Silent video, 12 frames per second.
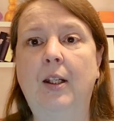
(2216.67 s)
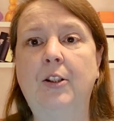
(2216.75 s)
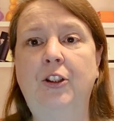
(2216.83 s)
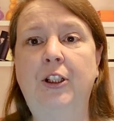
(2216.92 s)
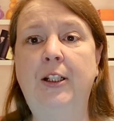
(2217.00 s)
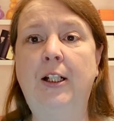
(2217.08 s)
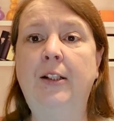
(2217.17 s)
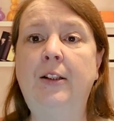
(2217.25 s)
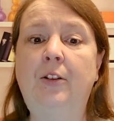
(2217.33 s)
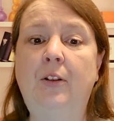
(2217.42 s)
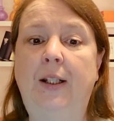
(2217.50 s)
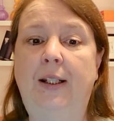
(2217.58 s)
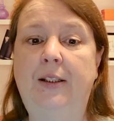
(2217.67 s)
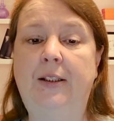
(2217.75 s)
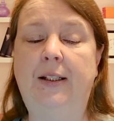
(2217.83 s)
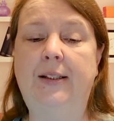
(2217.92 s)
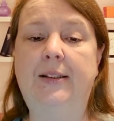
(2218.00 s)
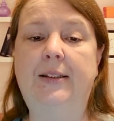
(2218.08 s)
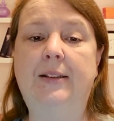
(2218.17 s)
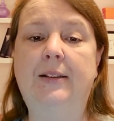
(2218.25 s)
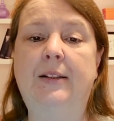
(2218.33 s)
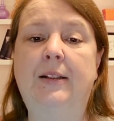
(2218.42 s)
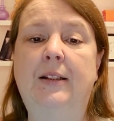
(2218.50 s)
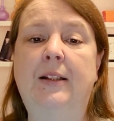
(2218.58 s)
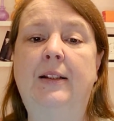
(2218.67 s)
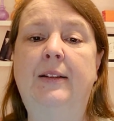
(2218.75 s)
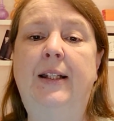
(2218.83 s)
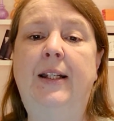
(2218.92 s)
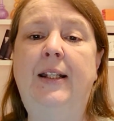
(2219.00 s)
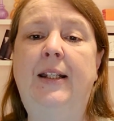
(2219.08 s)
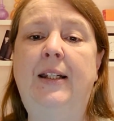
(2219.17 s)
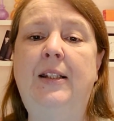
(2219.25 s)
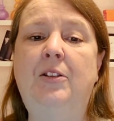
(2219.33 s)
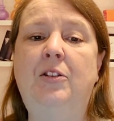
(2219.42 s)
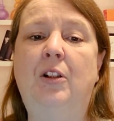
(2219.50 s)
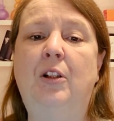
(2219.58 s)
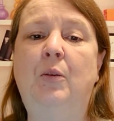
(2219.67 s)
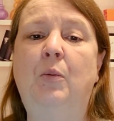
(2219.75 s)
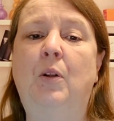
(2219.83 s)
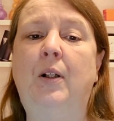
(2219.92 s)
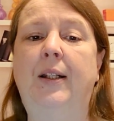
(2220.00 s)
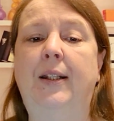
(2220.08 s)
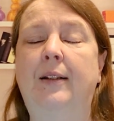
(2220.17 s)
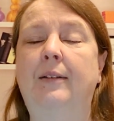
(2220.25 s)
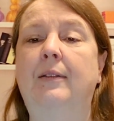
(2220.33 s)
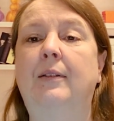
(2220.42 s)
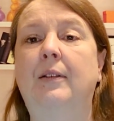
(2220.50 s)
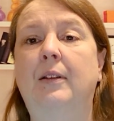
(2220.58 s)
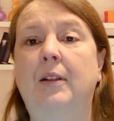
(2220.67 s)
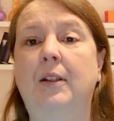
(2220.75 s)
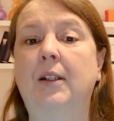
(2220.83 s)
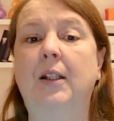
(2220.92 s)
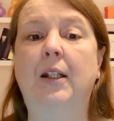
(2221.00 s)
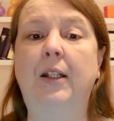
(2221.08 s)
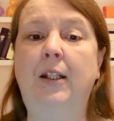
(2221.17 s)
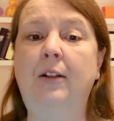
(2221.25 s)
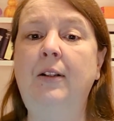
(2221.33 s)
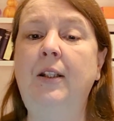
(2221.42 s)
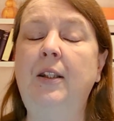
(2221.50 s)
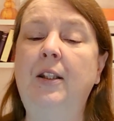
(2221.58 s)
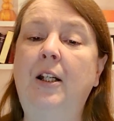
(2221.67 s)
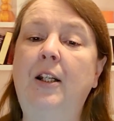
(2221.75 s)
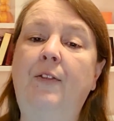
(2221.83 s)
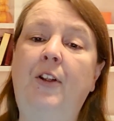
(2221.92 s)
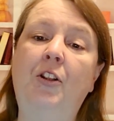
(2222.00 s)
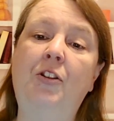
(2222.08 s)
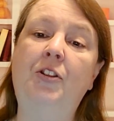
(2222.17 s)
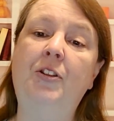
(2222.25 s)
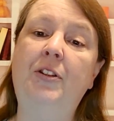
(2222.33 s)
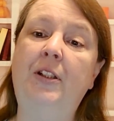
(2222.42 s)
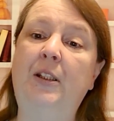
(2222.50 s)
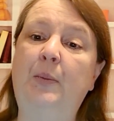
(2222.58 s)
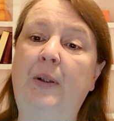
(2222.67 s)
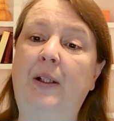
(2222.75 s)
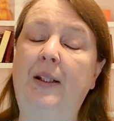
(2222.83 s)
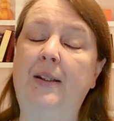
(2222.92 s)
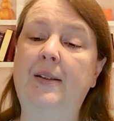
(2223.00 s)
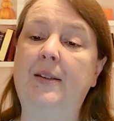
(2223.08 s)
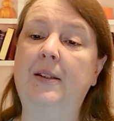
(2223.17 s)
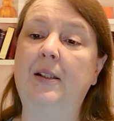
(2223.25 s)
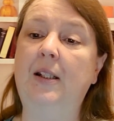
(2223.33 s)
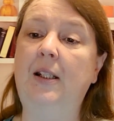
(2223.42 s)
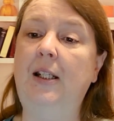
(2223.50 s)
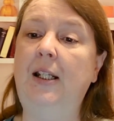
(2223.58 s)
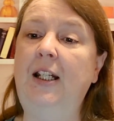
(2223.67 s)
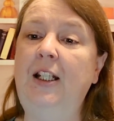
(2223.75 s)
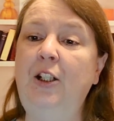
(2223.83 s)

She nodded her head yes. They again started walking. Kirian thought of Kirsha's experience. He